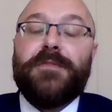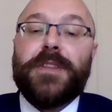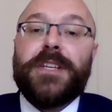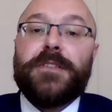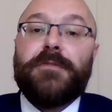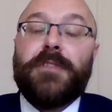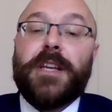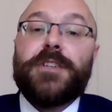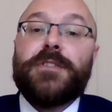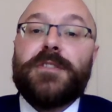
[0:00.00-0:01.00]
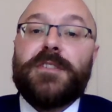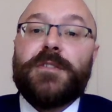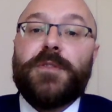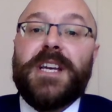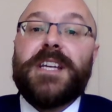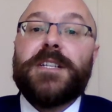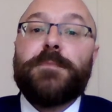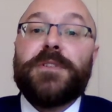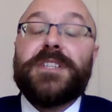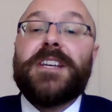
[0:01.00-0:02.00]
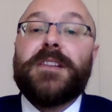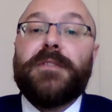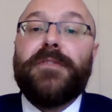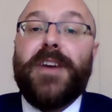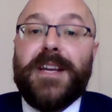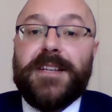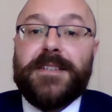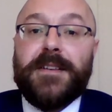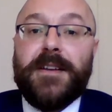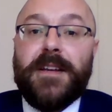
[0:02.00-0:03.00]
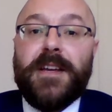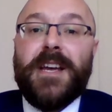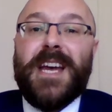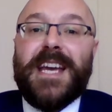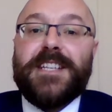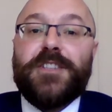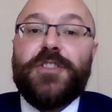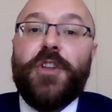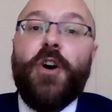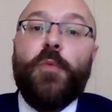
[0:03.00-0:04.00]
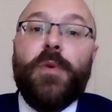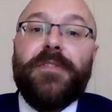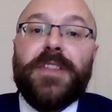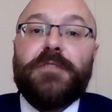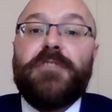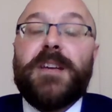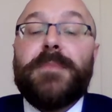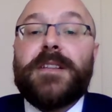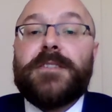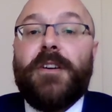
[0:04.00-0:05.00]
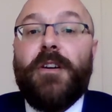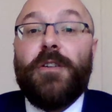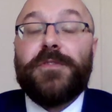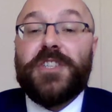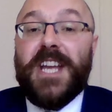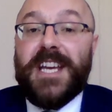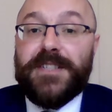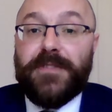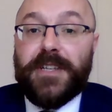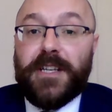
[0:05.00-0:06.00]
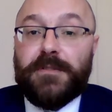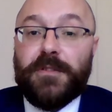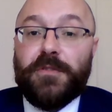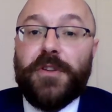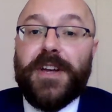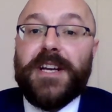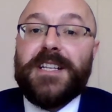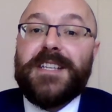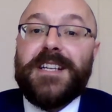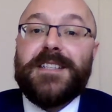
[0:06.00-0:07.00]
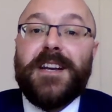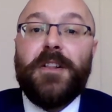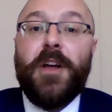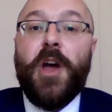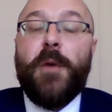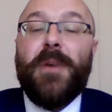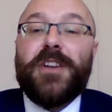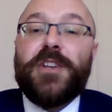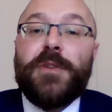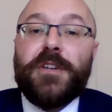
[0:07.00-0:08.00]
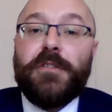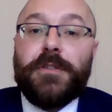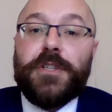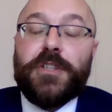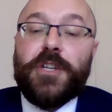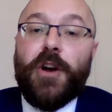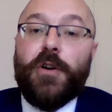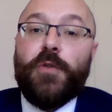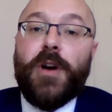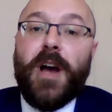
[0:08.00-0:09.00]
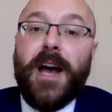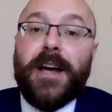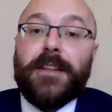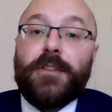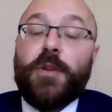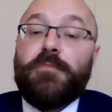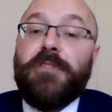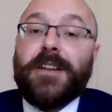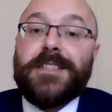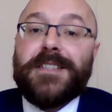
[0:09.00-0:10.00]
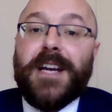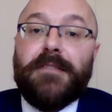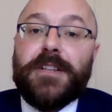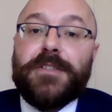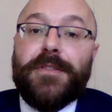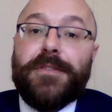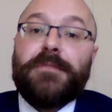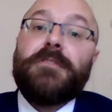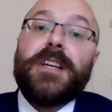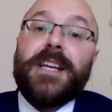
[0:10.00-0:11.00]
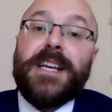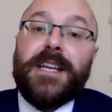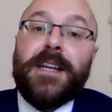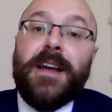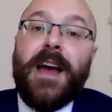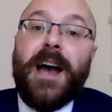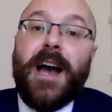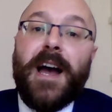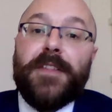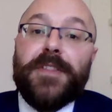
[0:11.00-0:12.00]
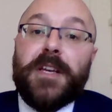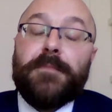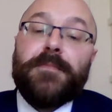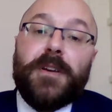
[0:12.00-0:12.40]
in relation to each particular phase. It's not within the remit of today's video to look at that in detail, but I do encourage you to go and look at Practice Direction 3E and the